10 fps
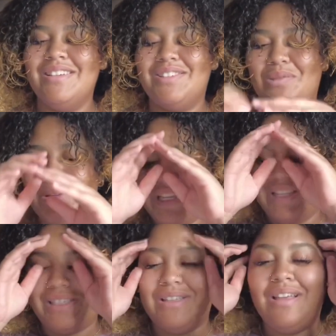So
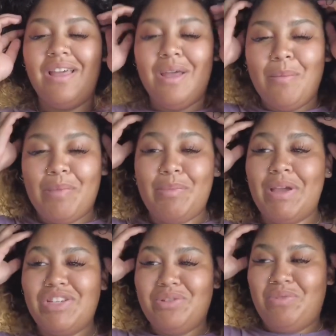please, be
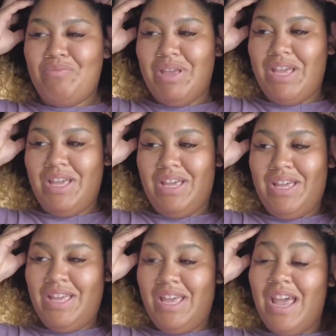patient with me
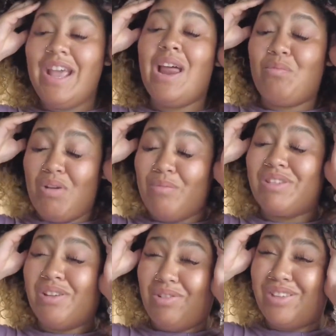and I
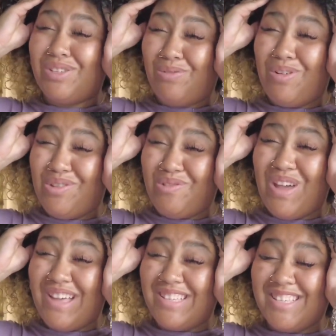promise I will get to all you guys.